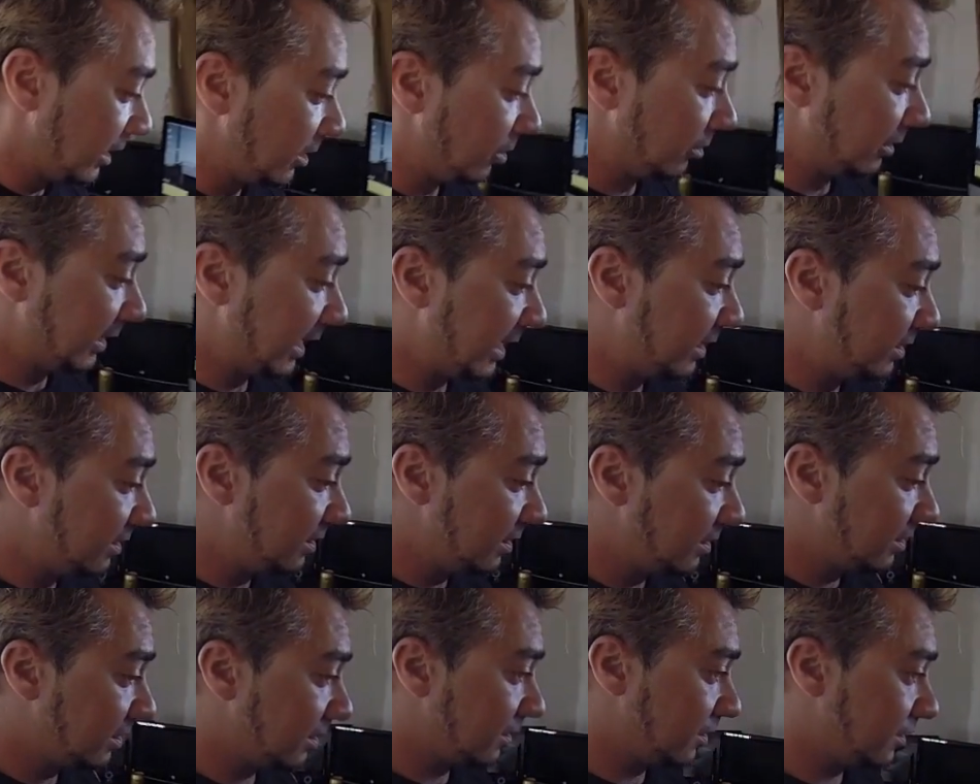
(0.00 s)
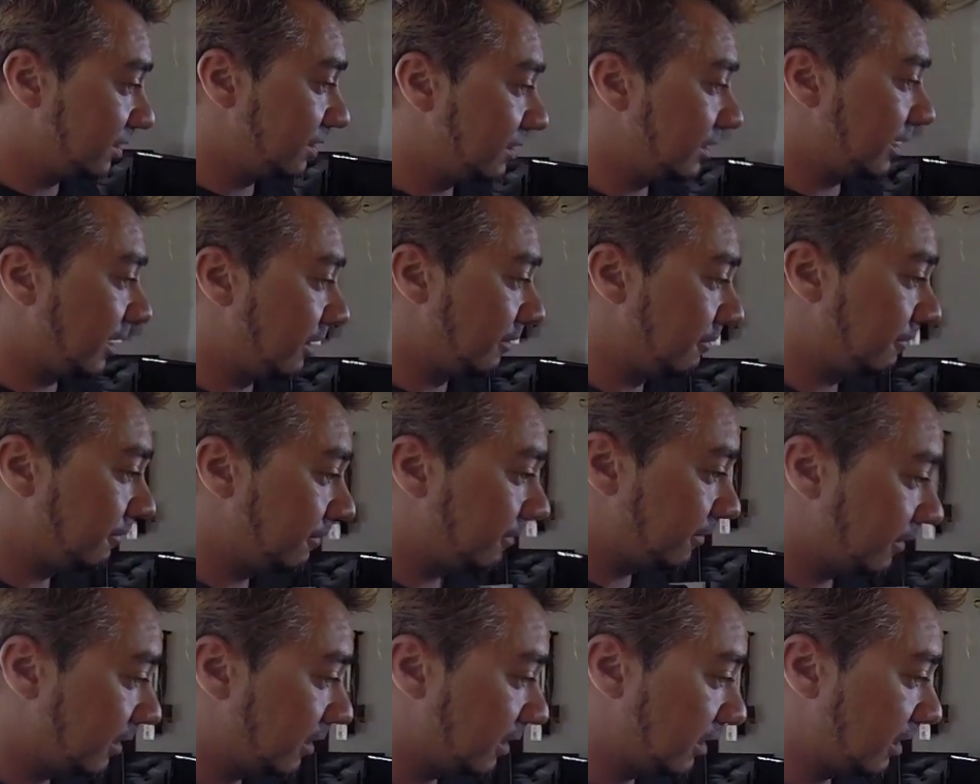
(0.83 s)
your lenses and
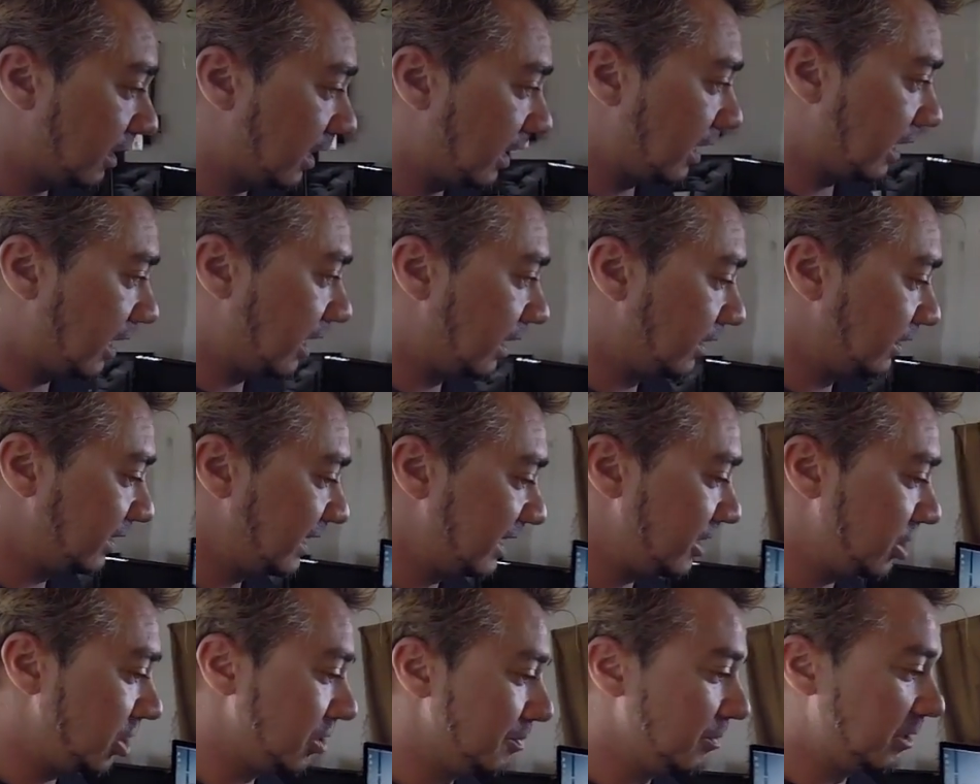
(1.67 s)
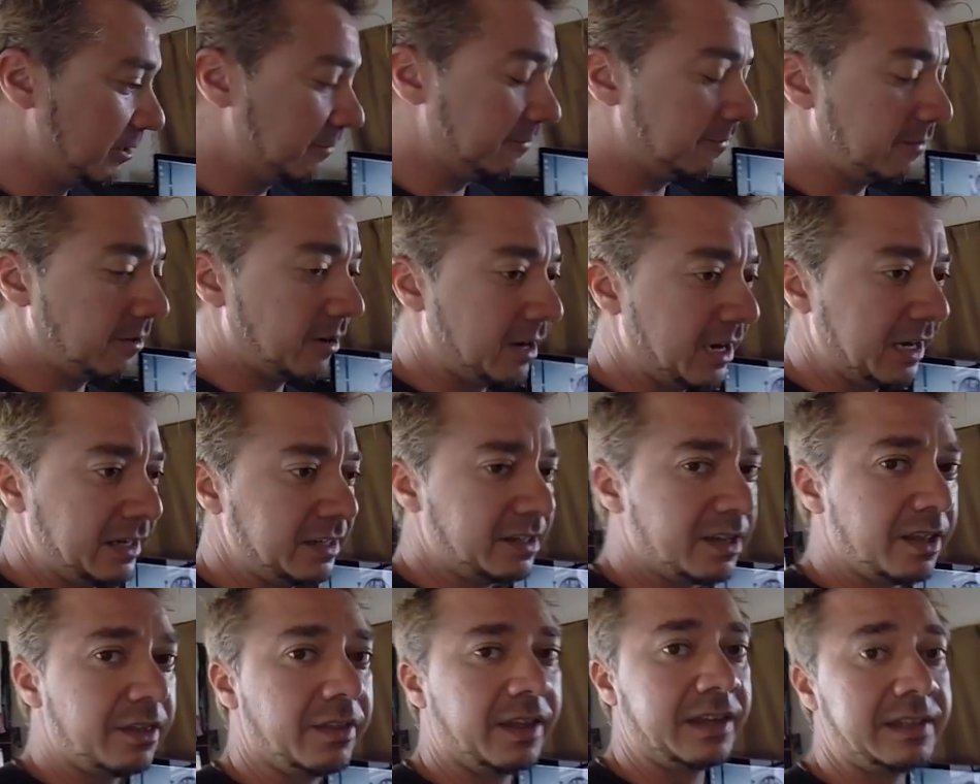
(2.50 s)
stuff
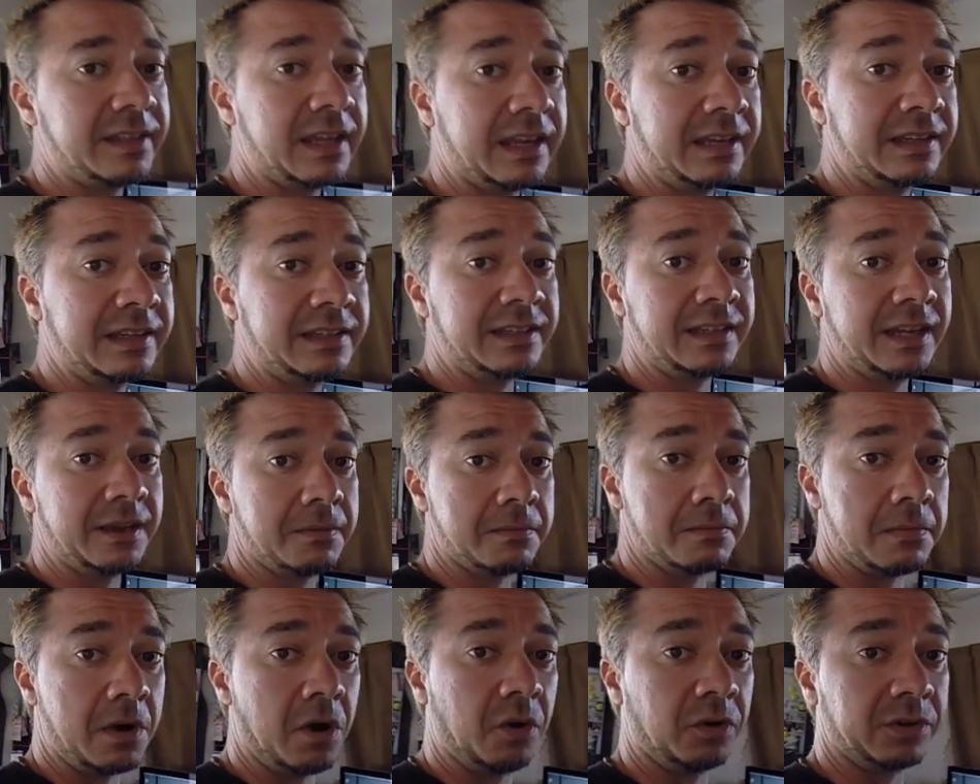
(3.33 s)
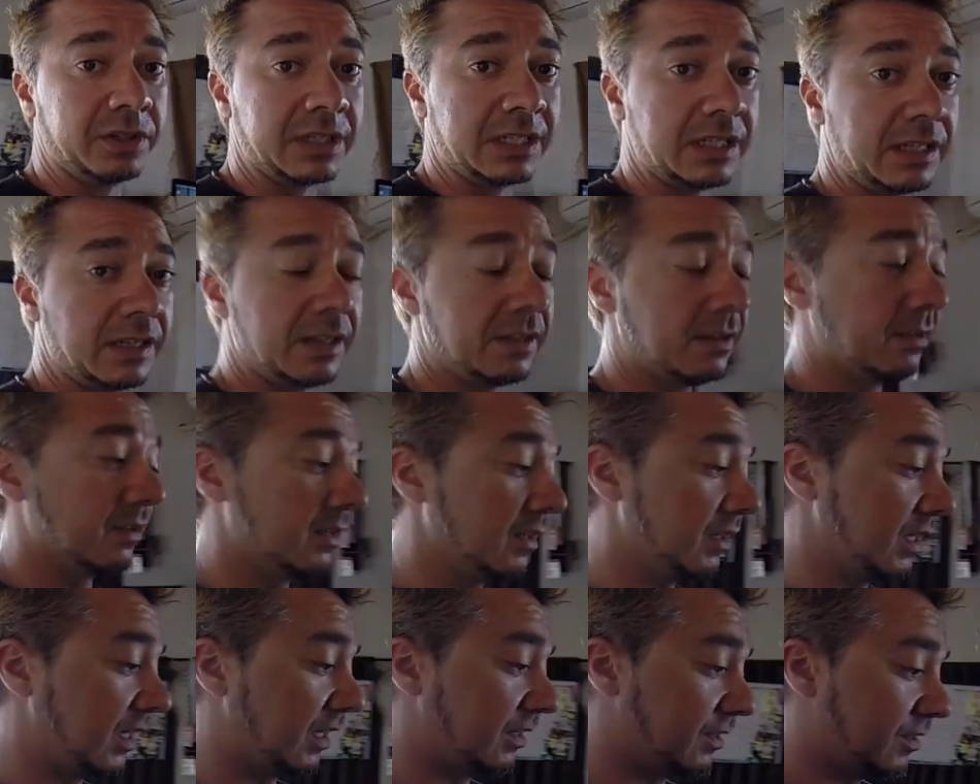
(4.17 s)
dehumidified, they tend to get moldy
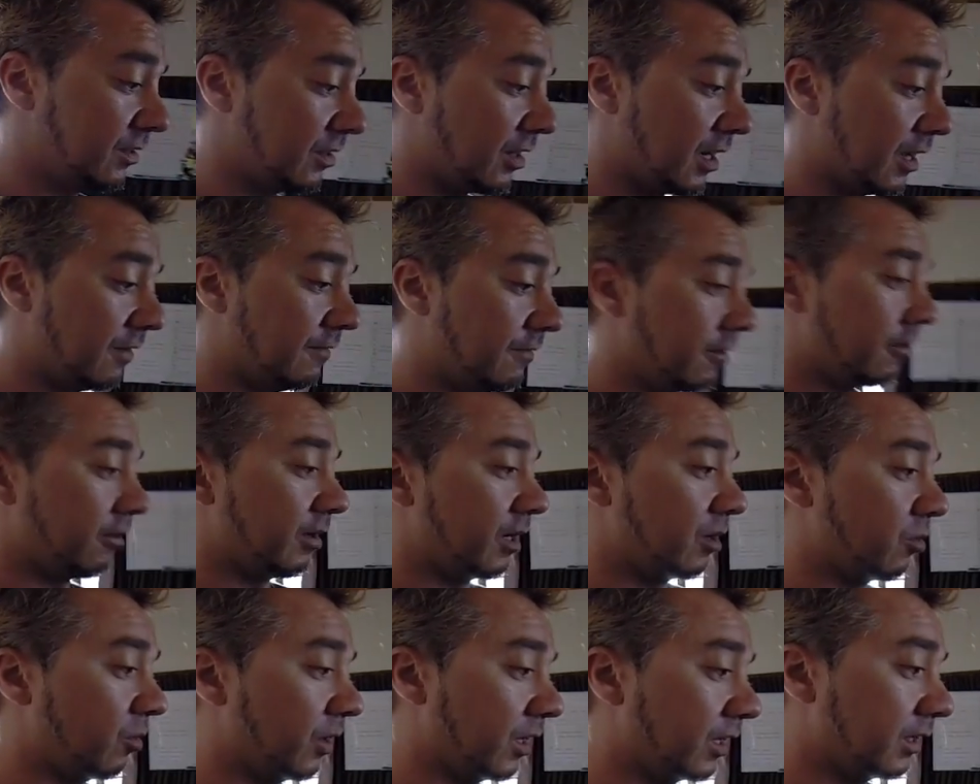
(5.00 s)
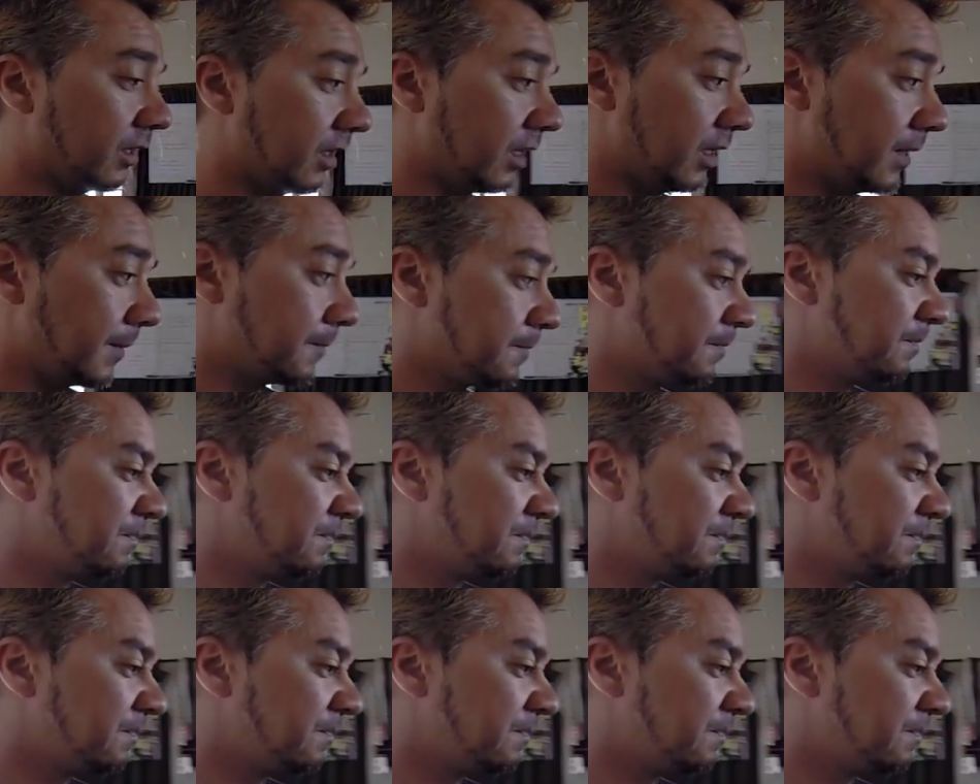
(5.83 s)
inside very quickly.